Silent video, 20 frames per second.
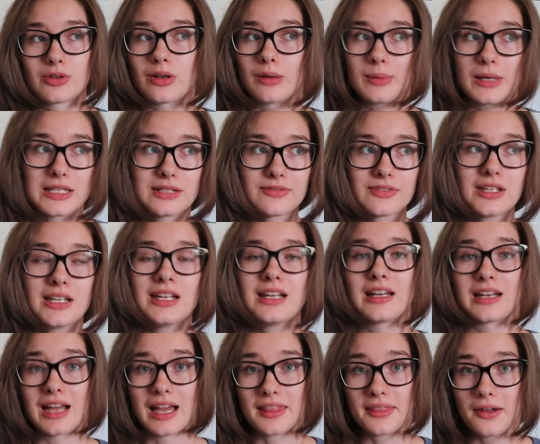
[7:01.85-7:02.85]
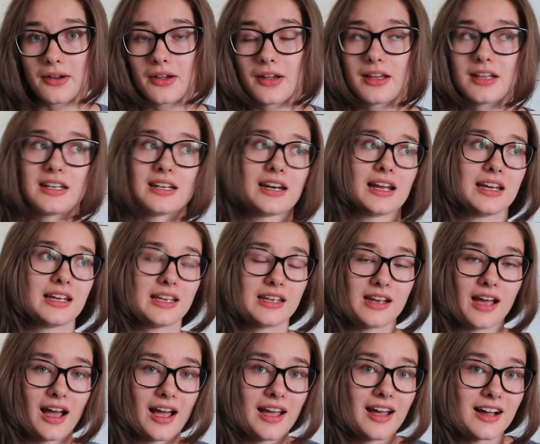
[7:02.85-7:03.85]
between breastfeeding and high thyroid and I need
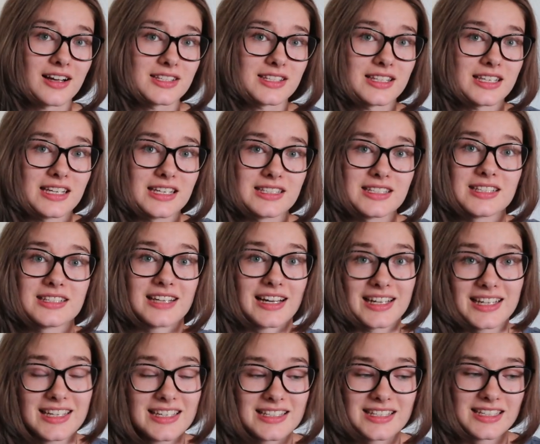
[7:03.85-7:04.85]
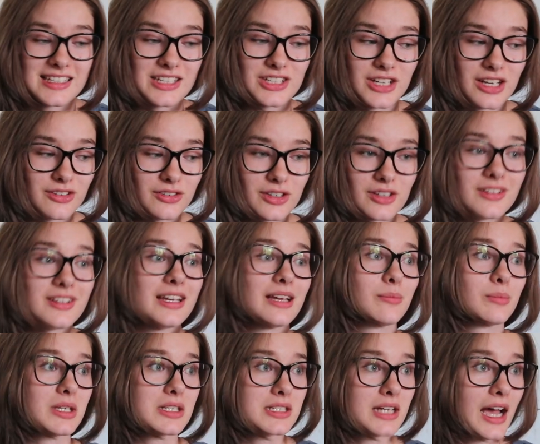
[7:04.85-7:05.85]
a high oxalate diet in general
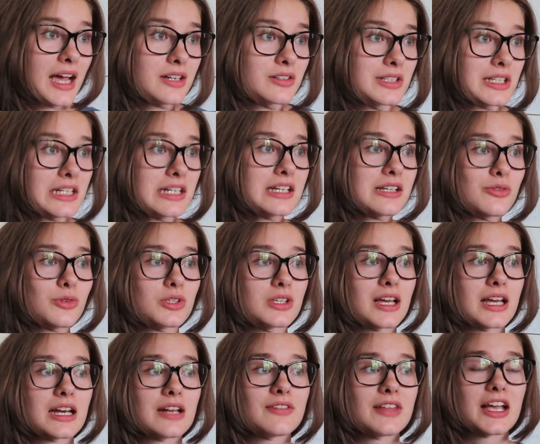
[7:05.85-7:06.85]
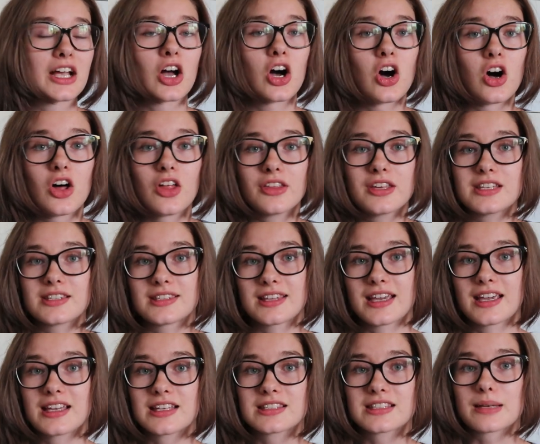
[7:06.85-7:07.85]
and being dehydrated, it was kind of like all these
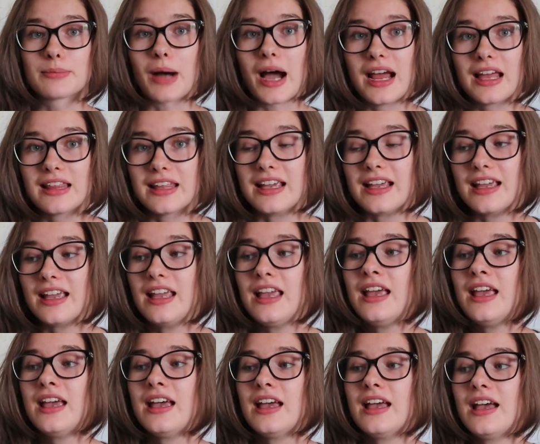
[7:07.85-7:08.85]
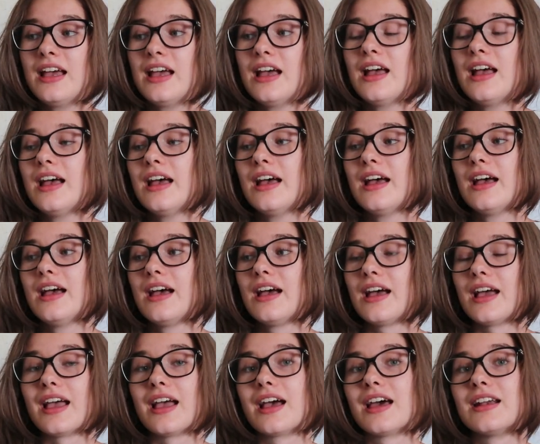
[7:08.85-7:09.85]
things compiling
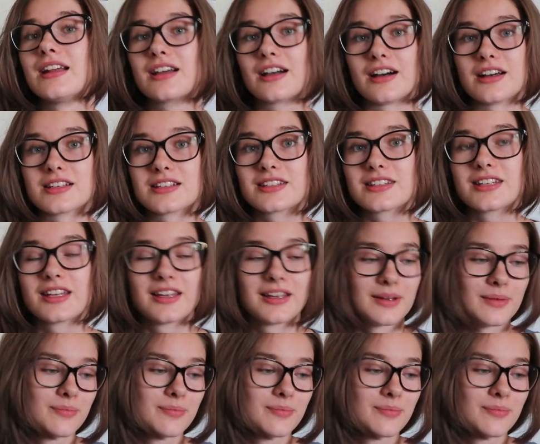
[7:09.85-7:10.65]
and it caused